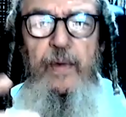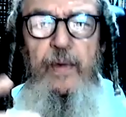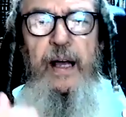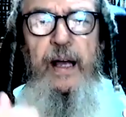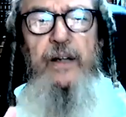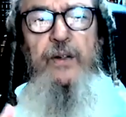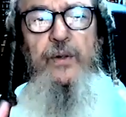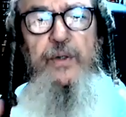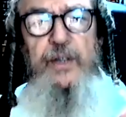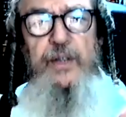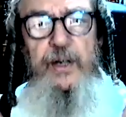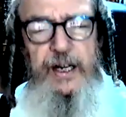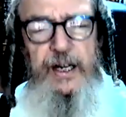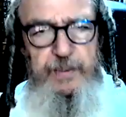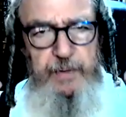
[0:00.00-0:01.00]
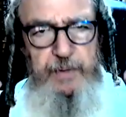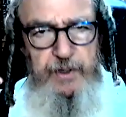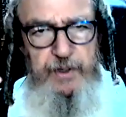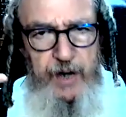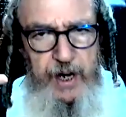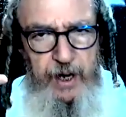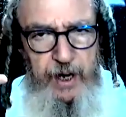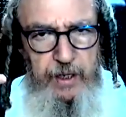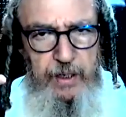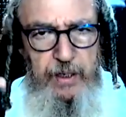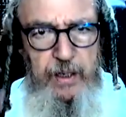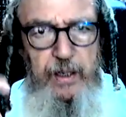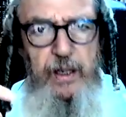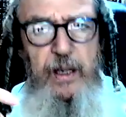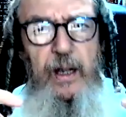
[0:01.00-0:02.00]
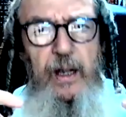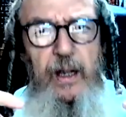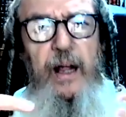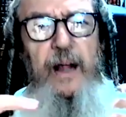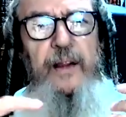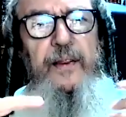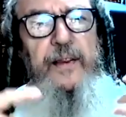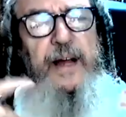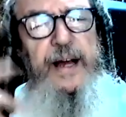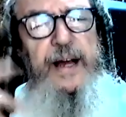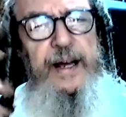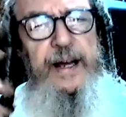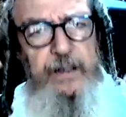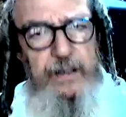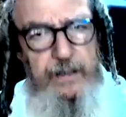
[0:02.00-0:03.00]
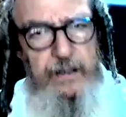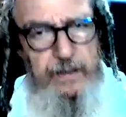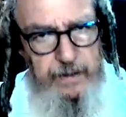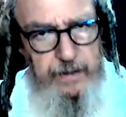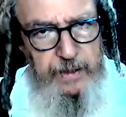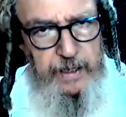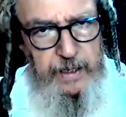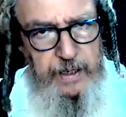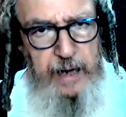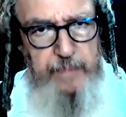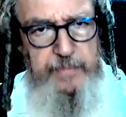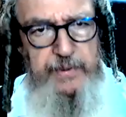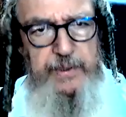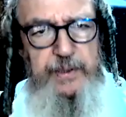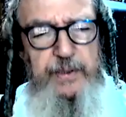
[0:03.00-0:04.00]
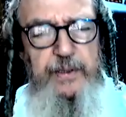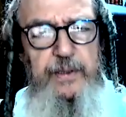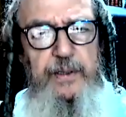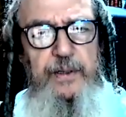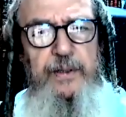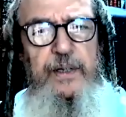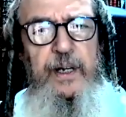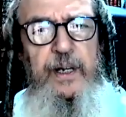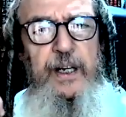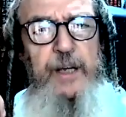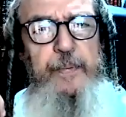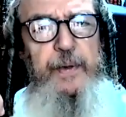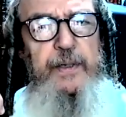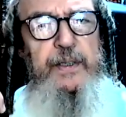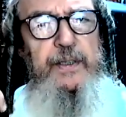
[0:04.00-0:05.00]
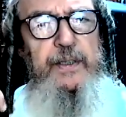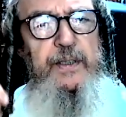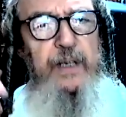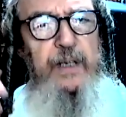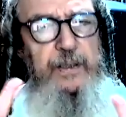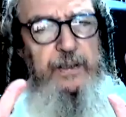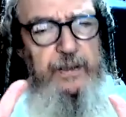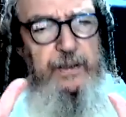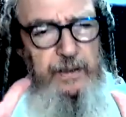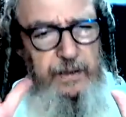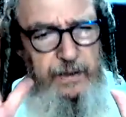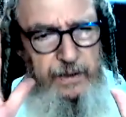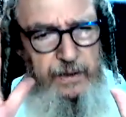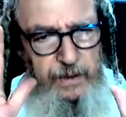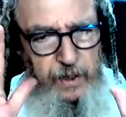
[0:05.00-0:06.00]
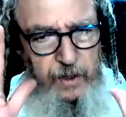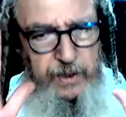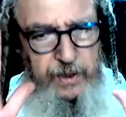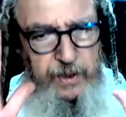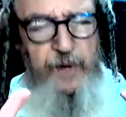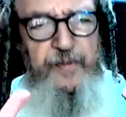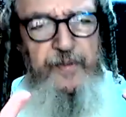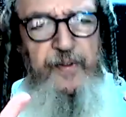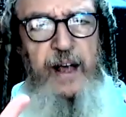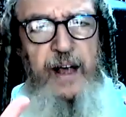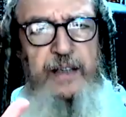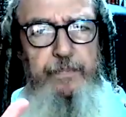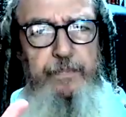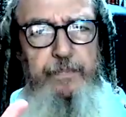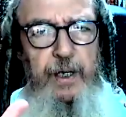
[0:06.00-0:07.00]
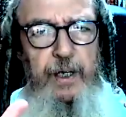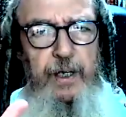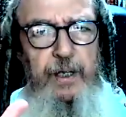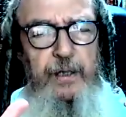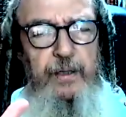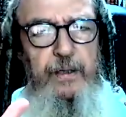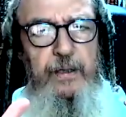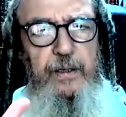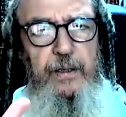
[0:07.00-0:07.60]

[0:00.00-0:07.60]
and to the next madrigan, and then comes the klippers and says, "Not so fast, buddy."